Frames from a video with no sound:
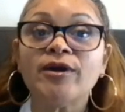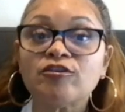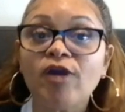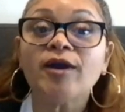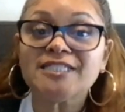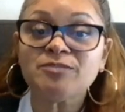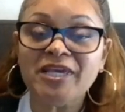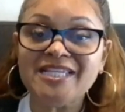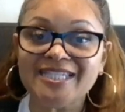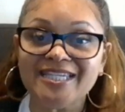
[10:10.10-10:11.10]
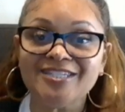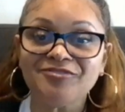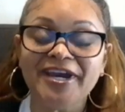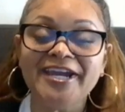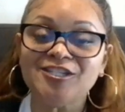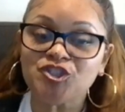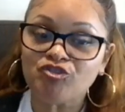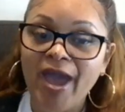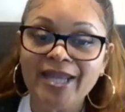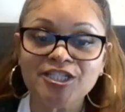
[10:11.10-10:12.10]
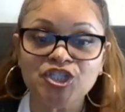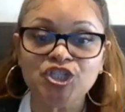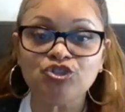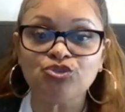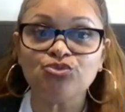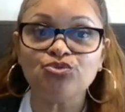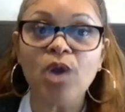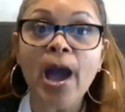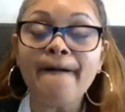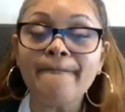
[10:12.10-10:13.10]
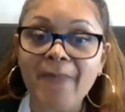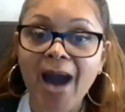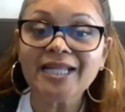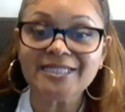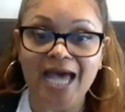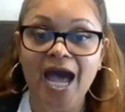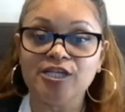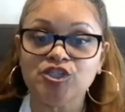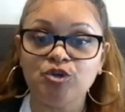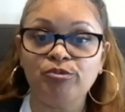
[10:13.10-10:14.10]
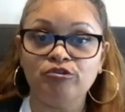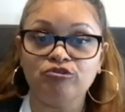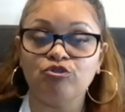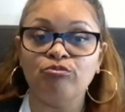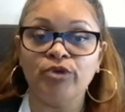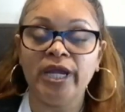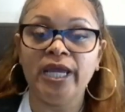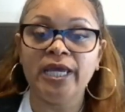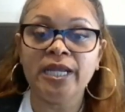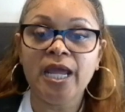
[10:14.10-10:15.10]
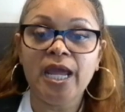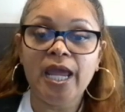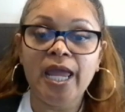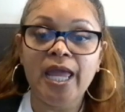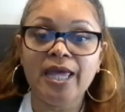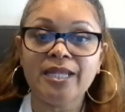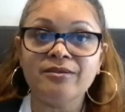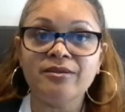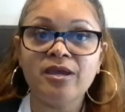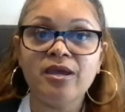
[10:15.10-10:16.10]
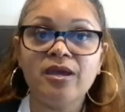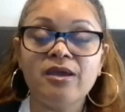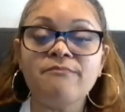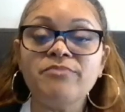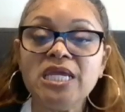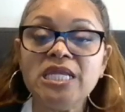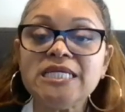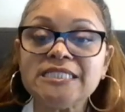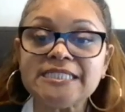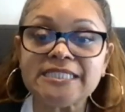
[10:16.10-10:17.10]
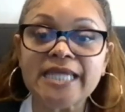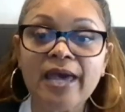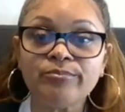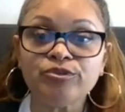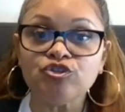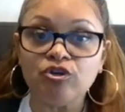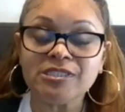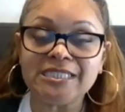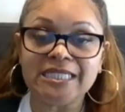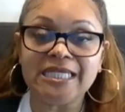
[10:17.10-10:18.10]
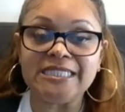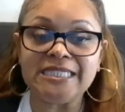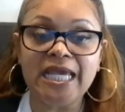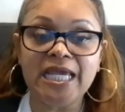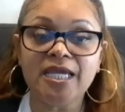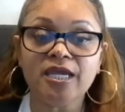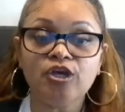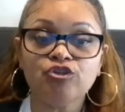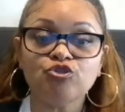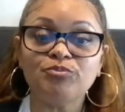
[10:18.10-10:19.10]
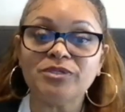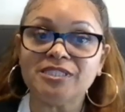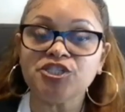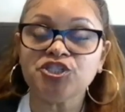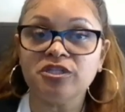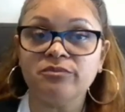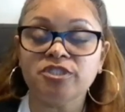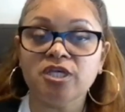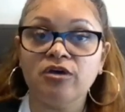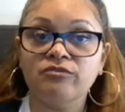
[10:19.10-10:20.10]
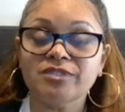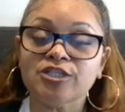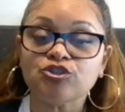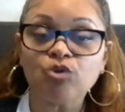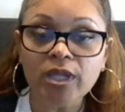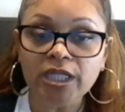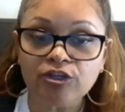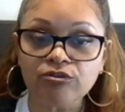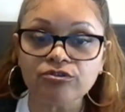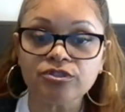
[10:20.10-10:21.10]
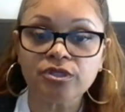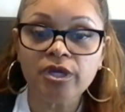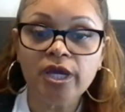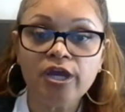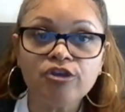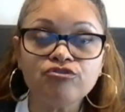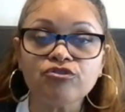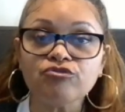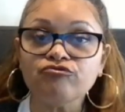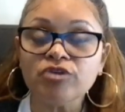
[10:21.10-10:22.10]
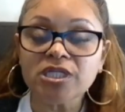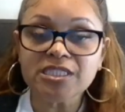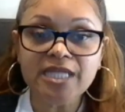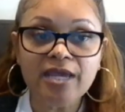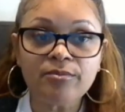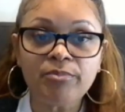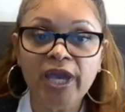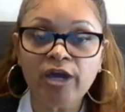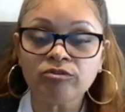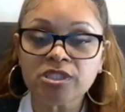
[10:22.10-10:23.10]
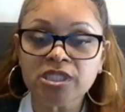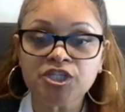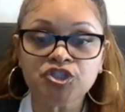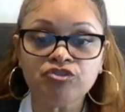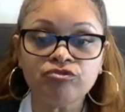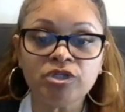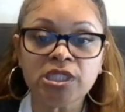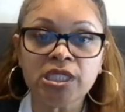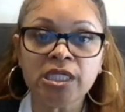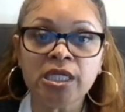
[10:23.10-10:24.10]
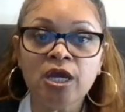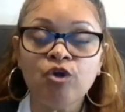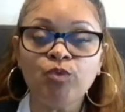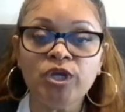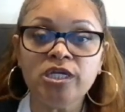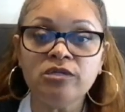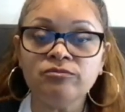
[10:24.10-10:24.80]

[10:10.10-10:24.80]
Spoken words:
crowded spaces, right? And strategies to monetize your personal brand, and immediate steps nurses can take to position themselves as thought leaders. The real estate panel discussion, really,